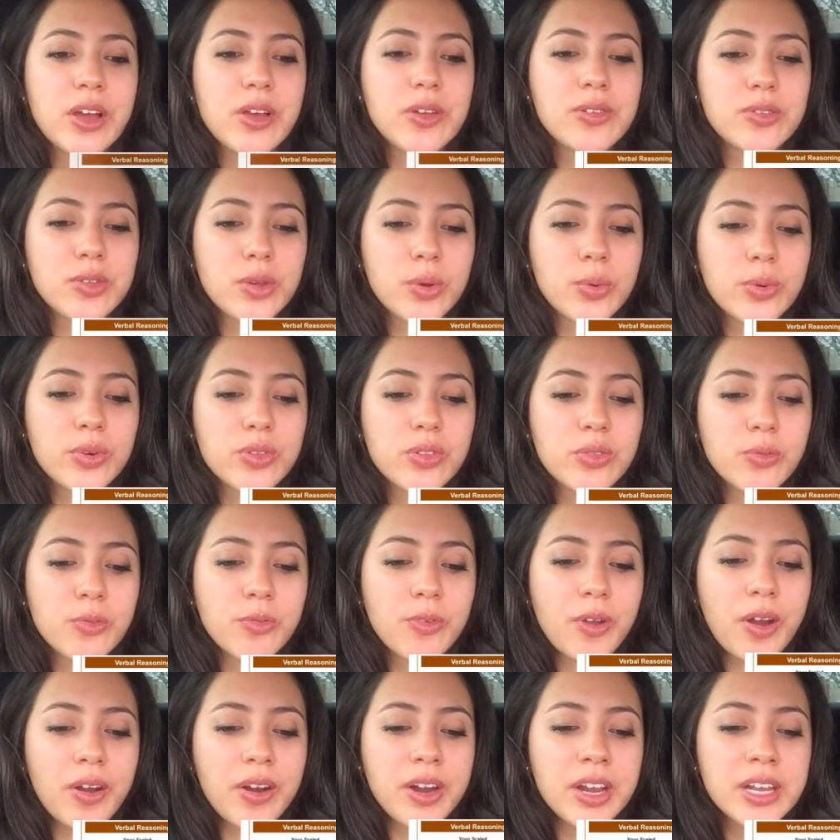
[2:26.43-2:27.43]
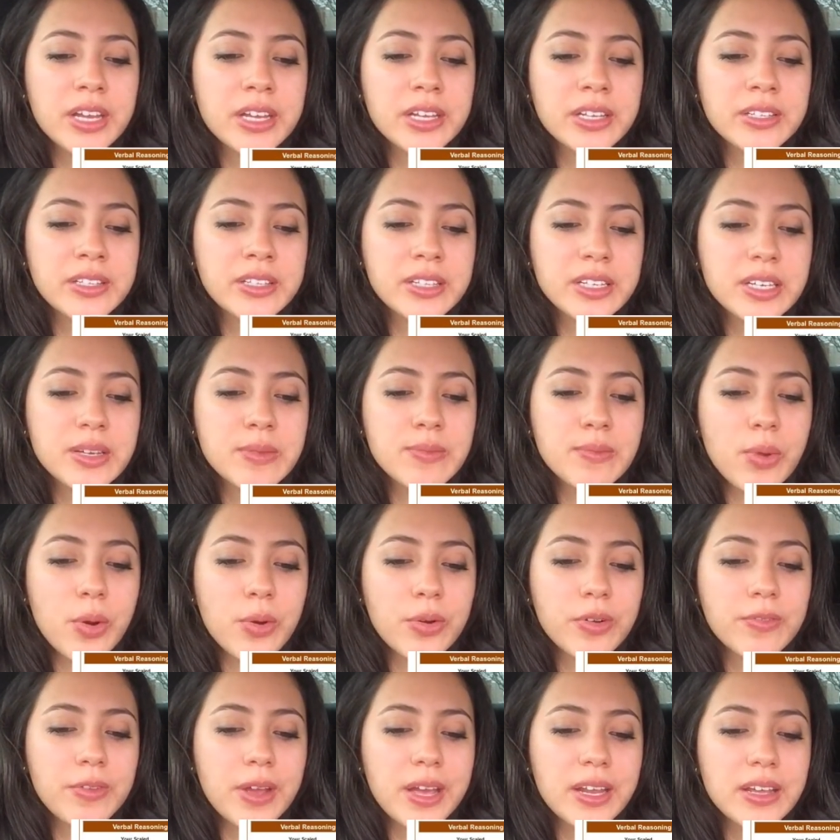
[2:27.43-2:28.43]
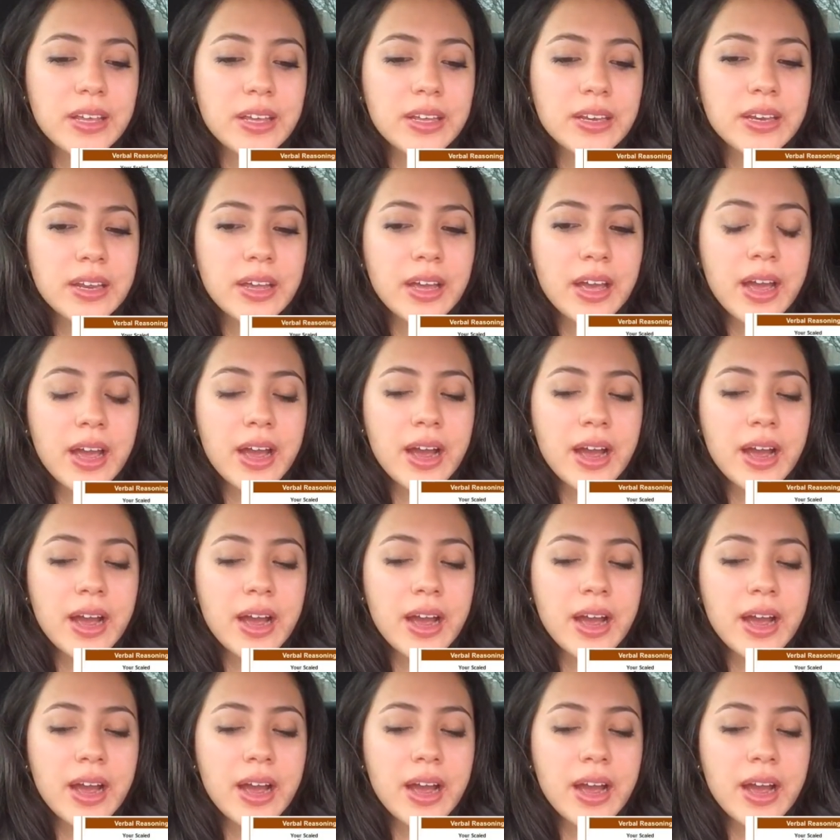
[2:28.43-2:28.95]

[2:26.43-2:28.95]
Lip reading: So it was very demotivating.